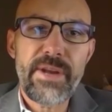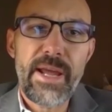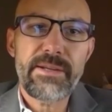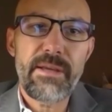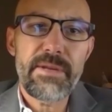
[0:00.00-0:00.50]
and
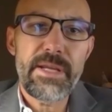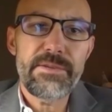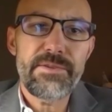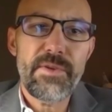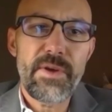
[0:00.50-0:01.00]

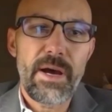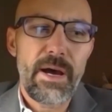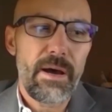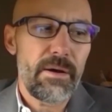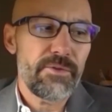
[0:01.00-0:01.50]
activities,
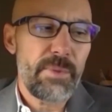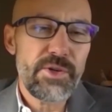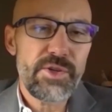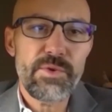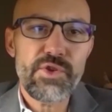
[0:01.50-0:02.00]

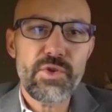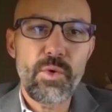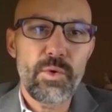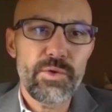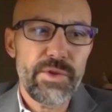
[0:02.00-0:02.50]
especially with
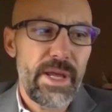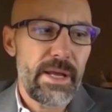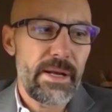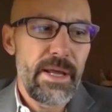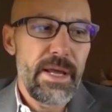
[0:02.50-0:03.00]
schools.
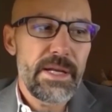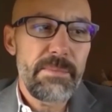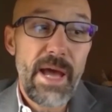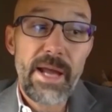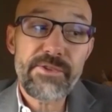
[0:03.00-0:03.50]
And
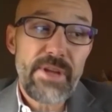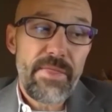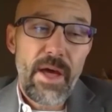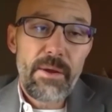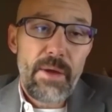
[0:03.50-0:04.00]
to be honest, I
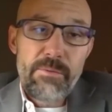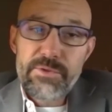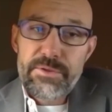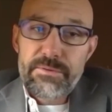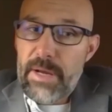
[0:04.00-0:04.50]
thought I
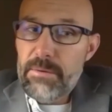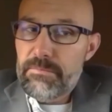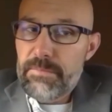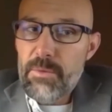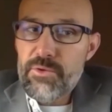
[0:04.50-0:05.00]

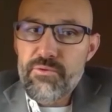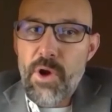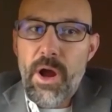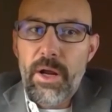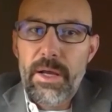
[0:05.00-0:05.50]
was
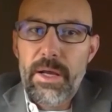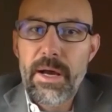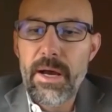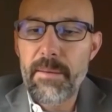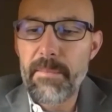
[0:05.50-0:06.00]
wrong.
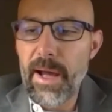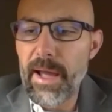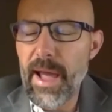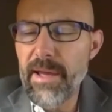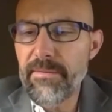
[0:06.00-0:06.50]

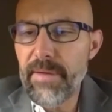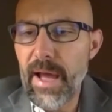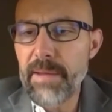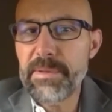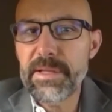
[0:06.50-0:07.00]

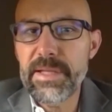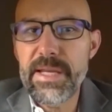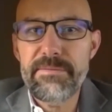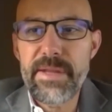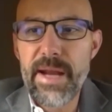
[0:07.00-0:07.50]
I
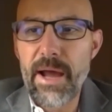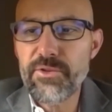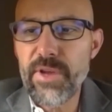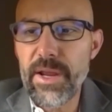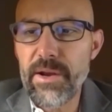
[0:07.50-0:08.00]
believe that
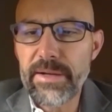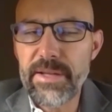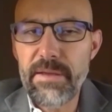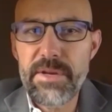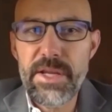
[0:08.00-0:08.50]
outside
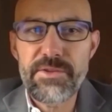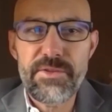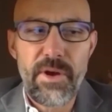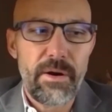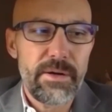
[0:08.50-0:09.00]

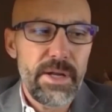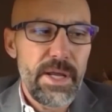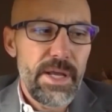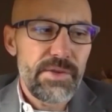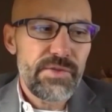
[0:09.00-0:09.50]
activities are
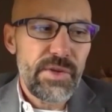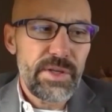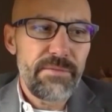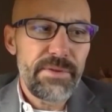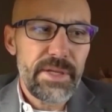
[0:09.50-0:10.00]

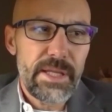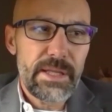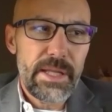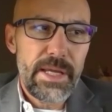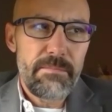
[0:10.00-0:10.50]

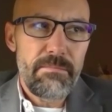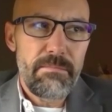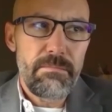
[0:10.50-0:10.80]
significantly